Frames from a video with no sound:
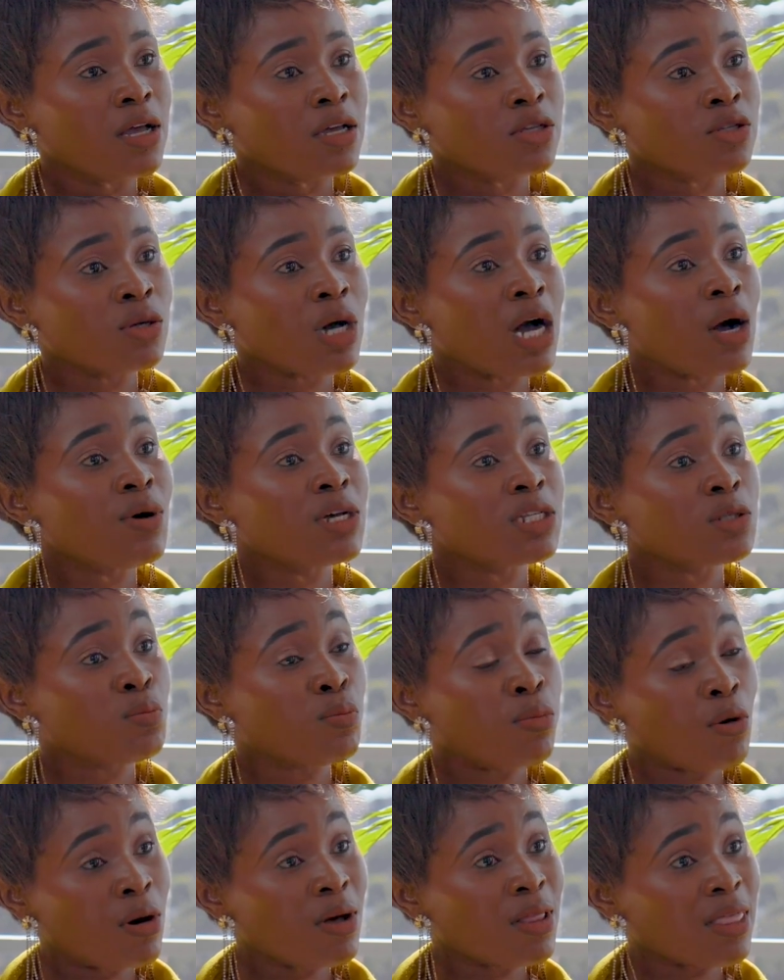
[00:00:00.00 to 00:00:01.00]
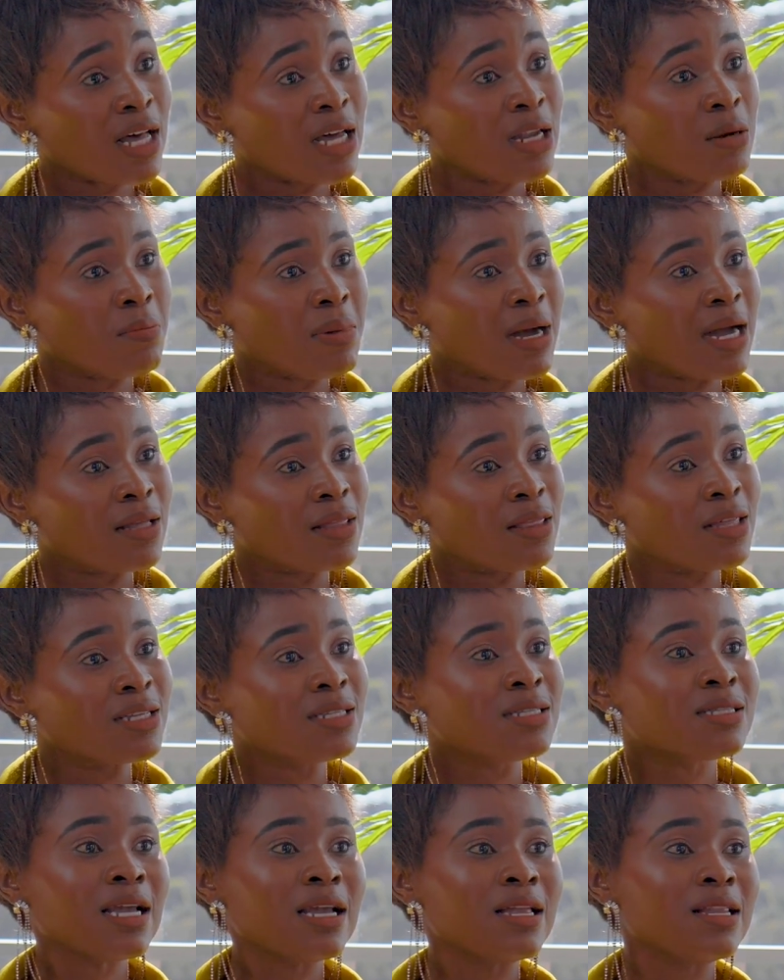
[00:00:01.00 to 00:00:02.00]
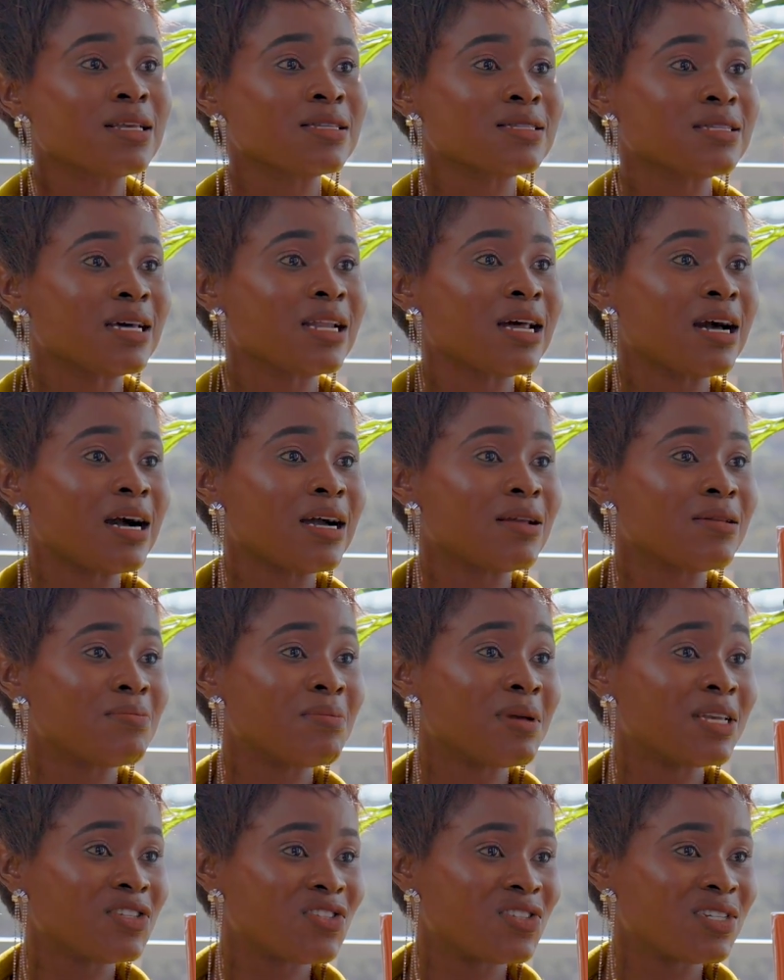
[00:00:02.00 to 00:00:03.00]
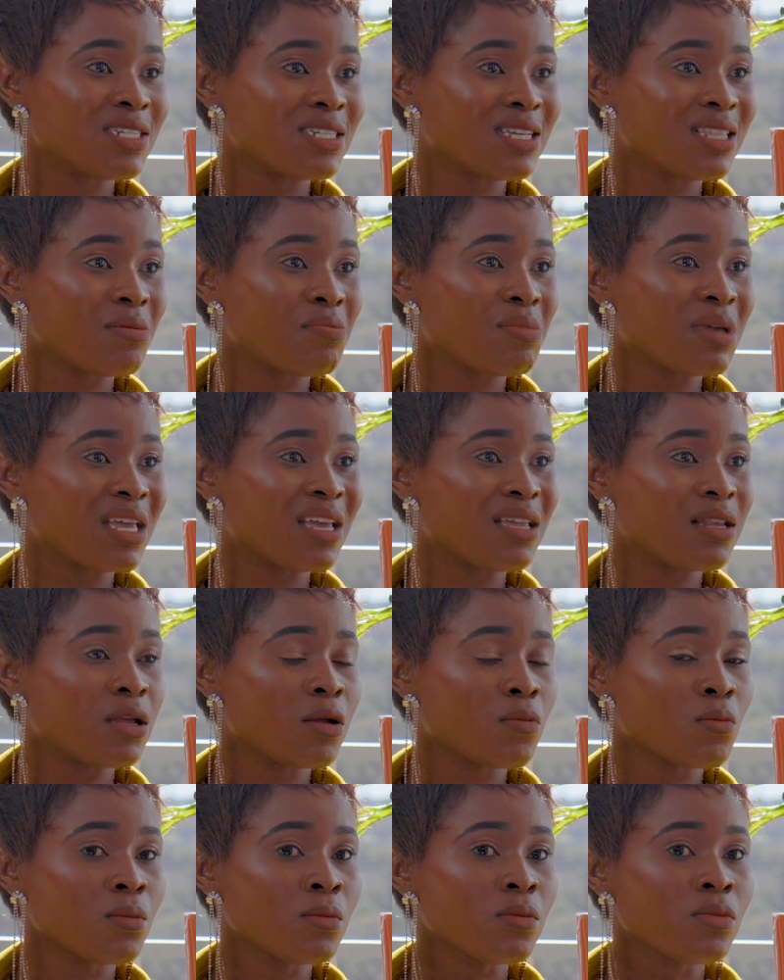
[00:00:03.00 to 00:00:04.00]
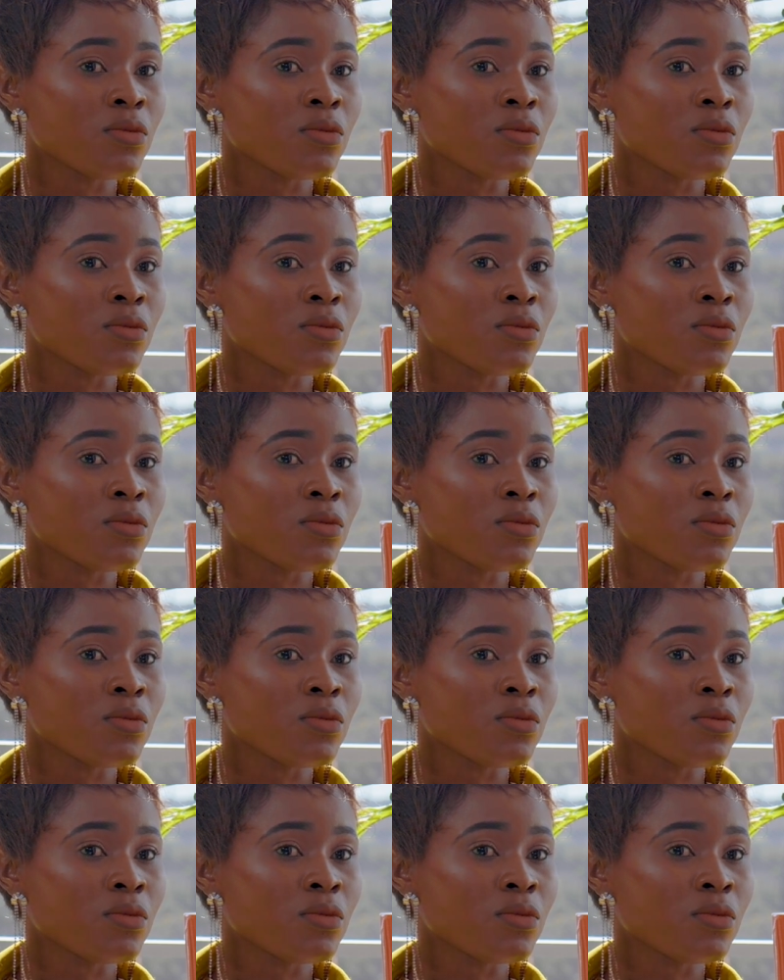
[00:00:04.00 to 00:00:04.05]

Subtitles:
So I was bothered by these tailings that I mentioned at the beginning.